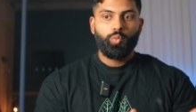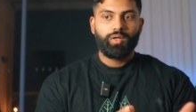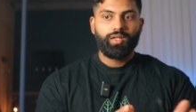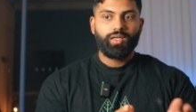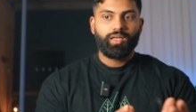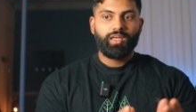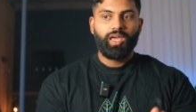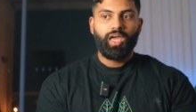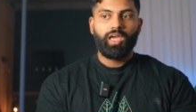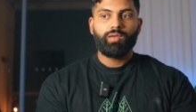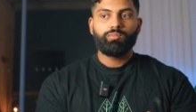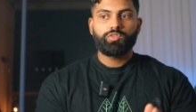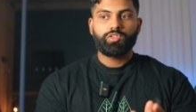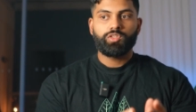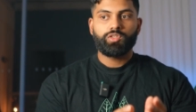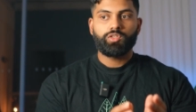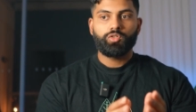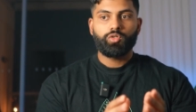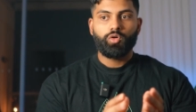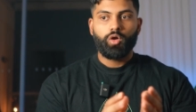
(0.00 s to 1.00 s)
when it came
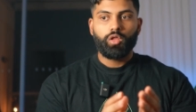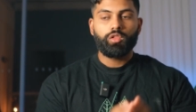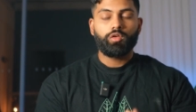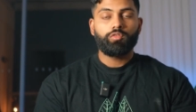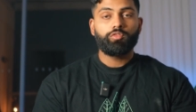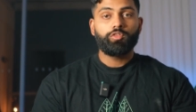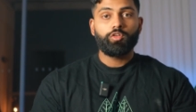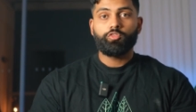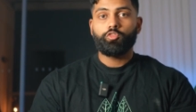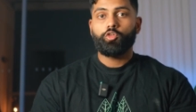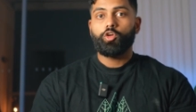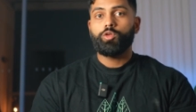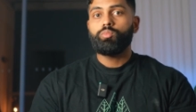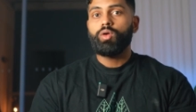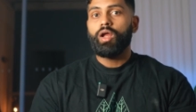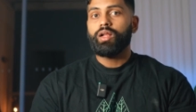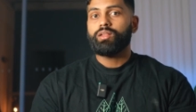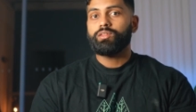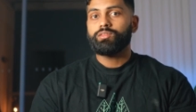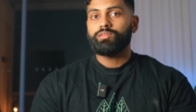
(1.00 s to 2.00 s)
to a lot of the food
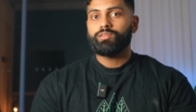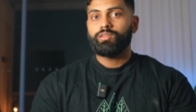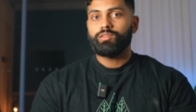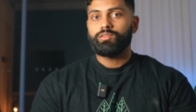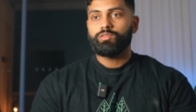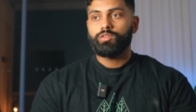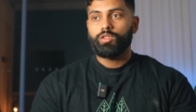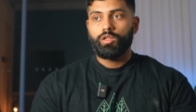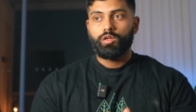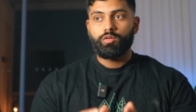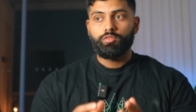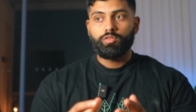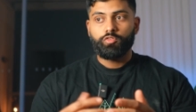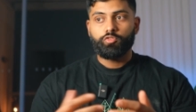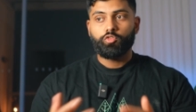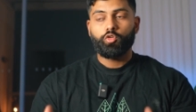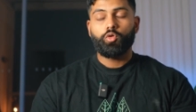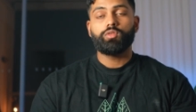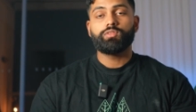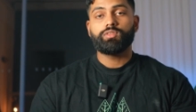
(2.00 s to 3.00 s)
practices, a lot of the
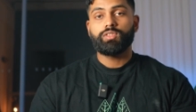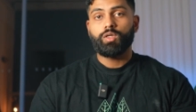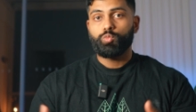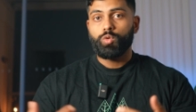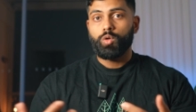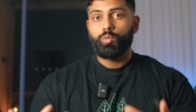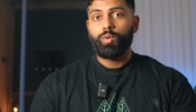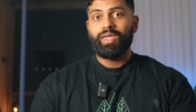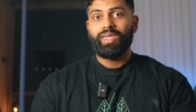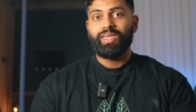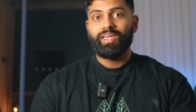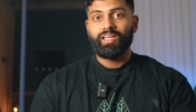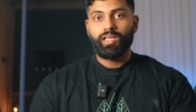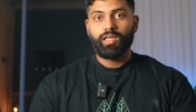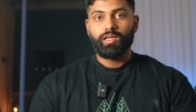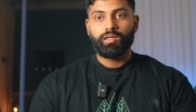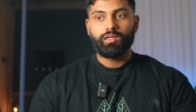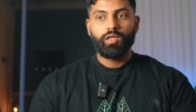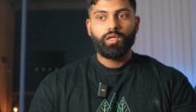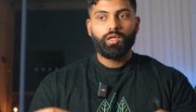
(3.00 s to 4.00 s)
foods that we were
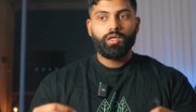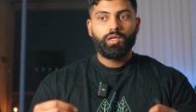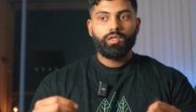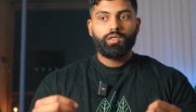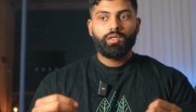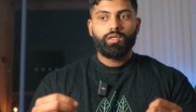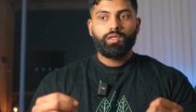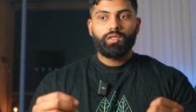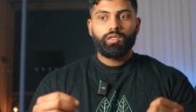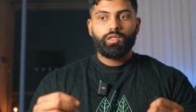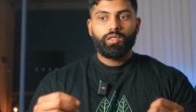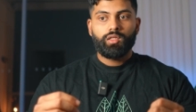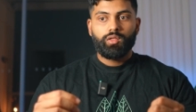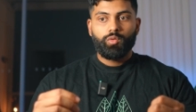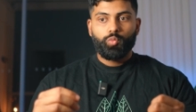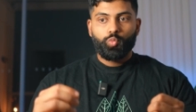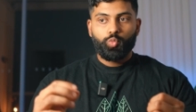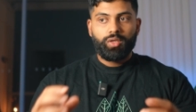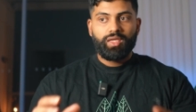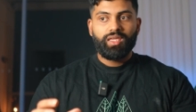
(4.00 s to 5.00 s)
eating.
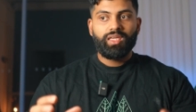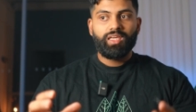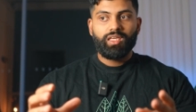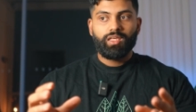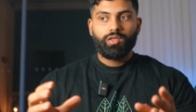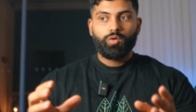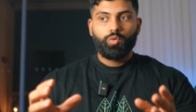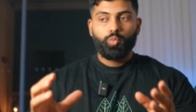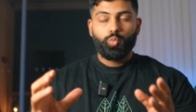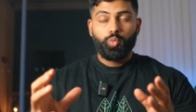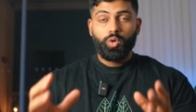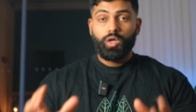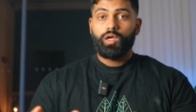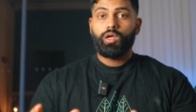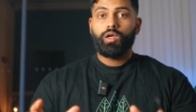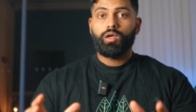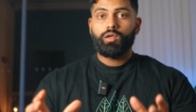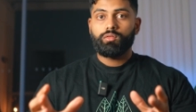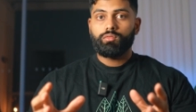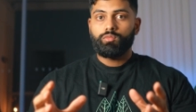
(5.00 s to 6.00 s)
We
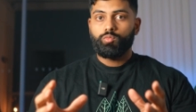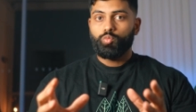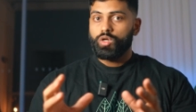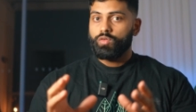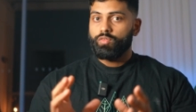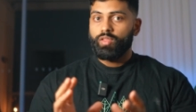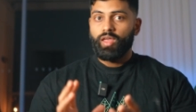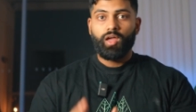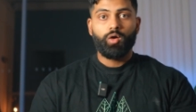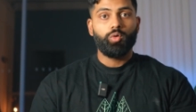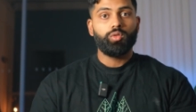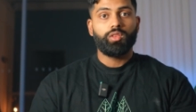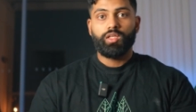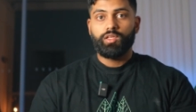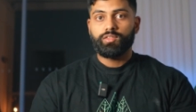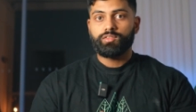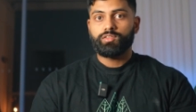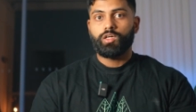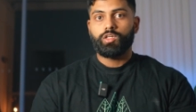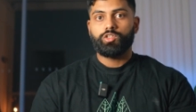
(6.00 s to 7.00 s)
were one of the
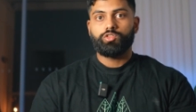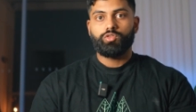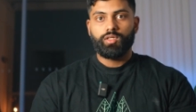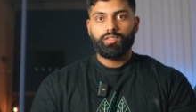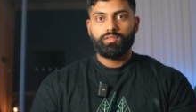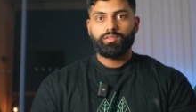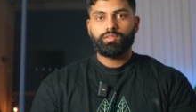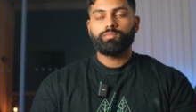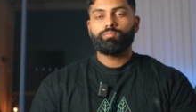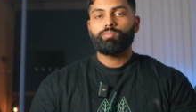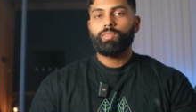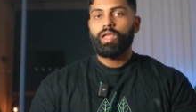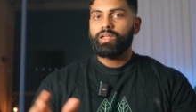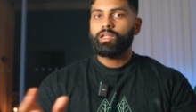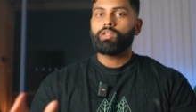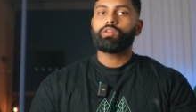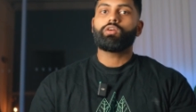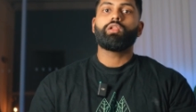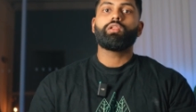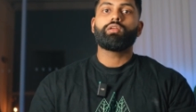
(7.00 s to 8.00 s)
healthiest countries. And
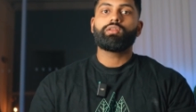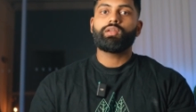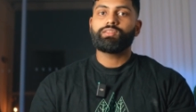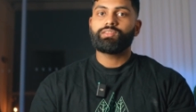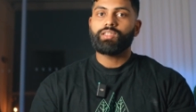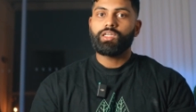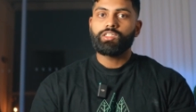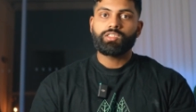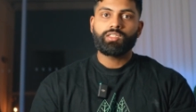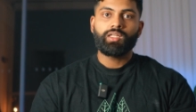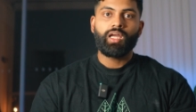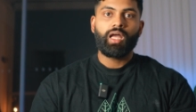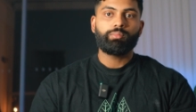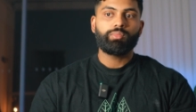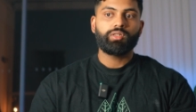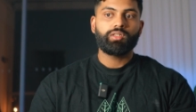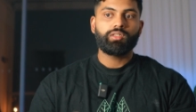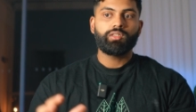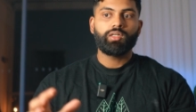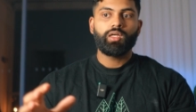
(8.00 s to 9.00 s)
then colonization
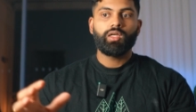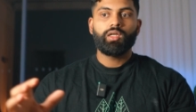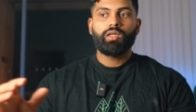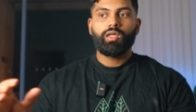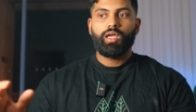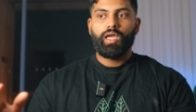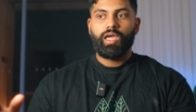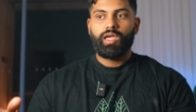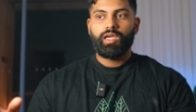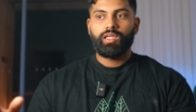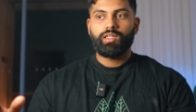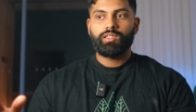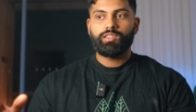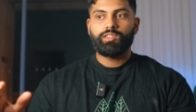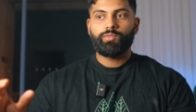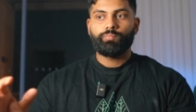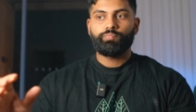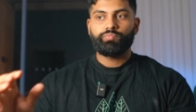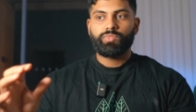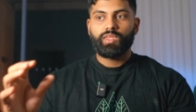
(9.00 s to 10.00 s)
happened,
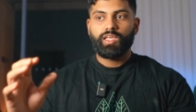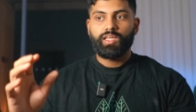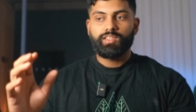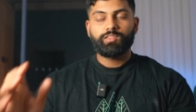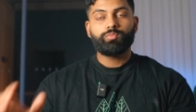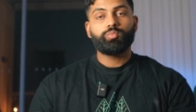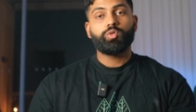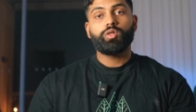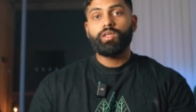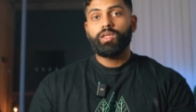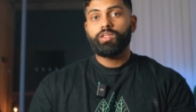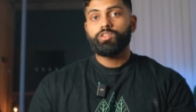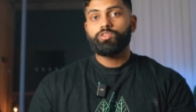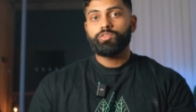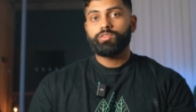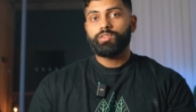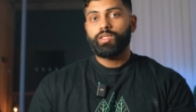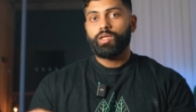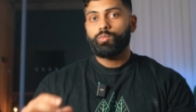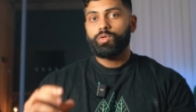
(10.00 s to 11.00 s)
and it's pretty
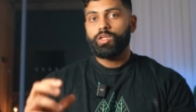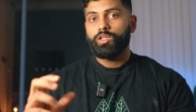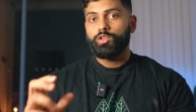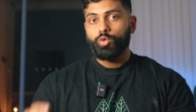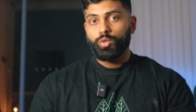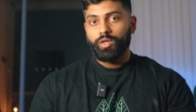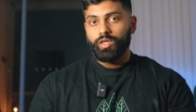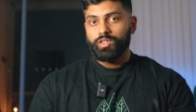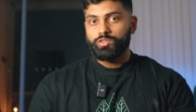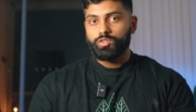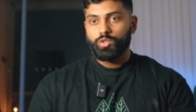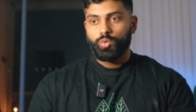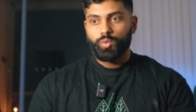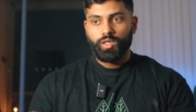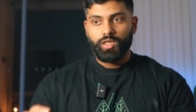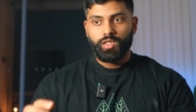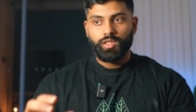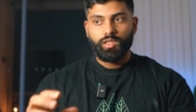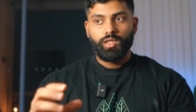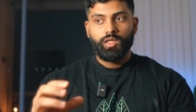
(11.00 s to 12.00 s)
interesting when you look into
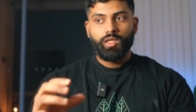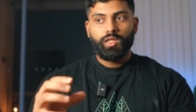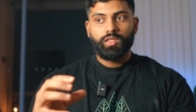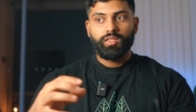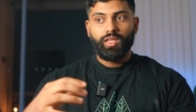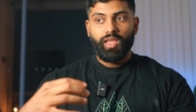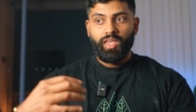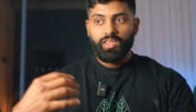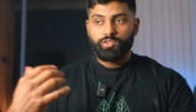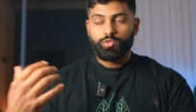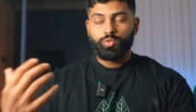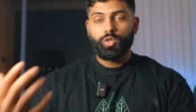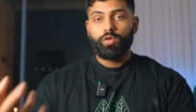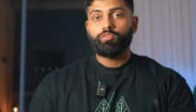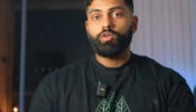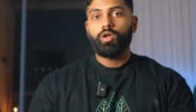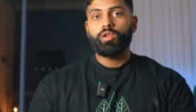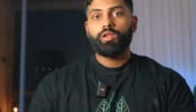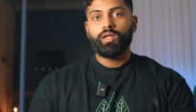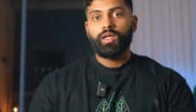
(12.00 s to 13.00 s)
it, the history
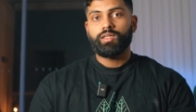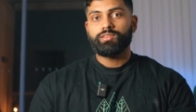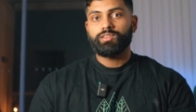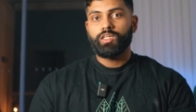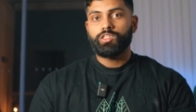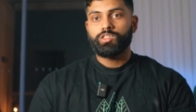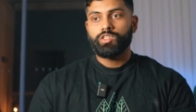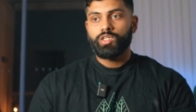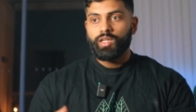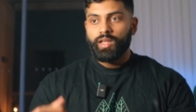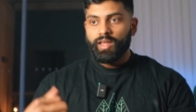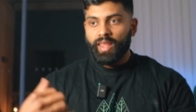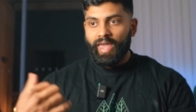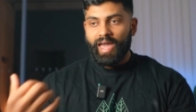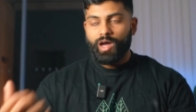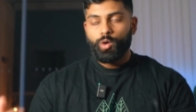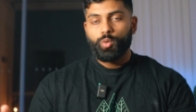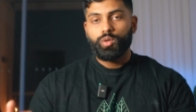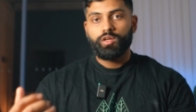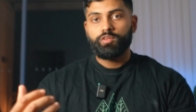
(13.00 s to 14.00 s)
of colonization and
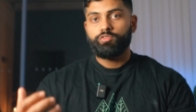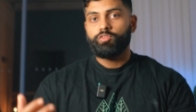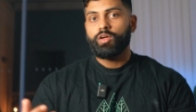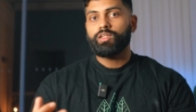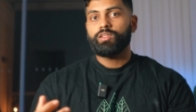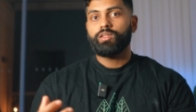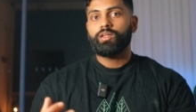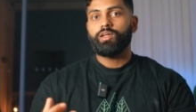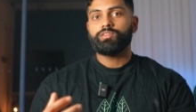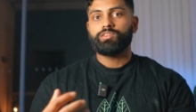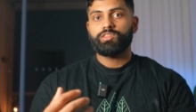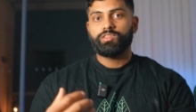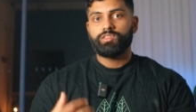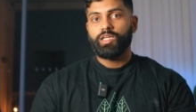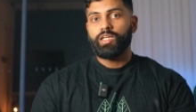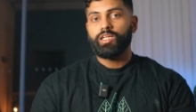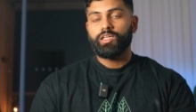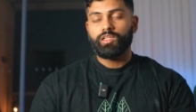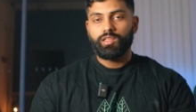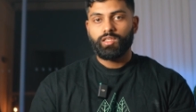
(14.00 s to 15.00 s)
how it affected us
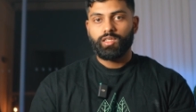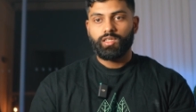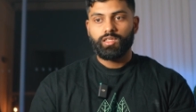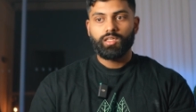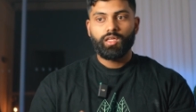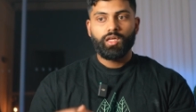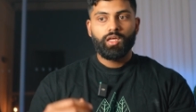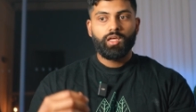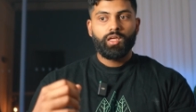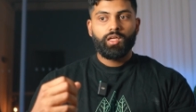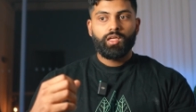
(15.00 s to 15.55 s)
genetically